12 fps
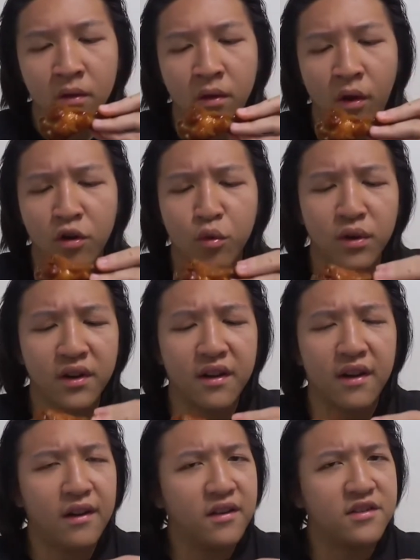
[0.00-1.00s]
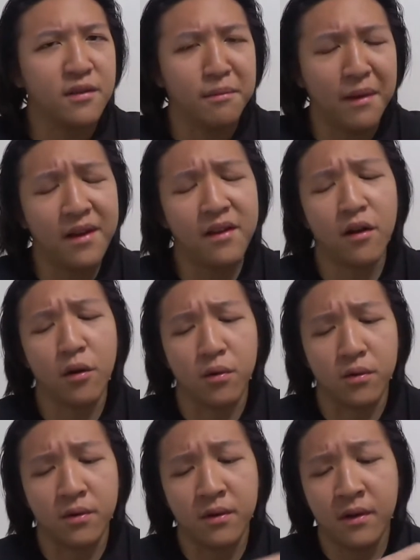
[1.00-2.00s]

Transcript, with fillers: All you really get is the mango.